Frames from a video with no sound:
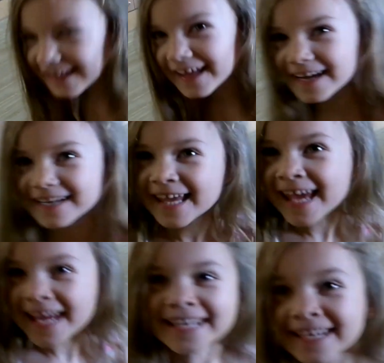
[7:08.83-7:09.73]
and
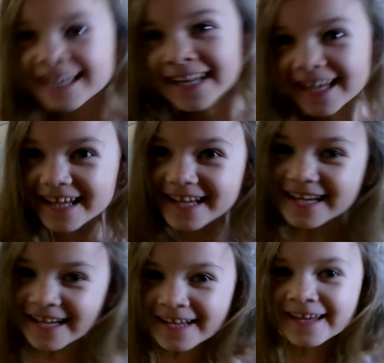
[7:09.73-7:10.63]
candy
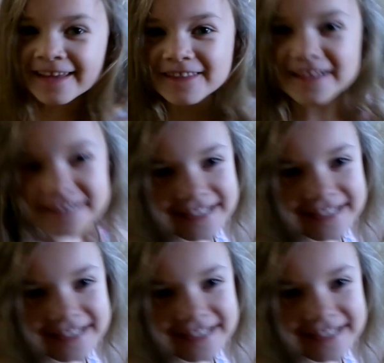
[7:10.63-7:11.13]
and the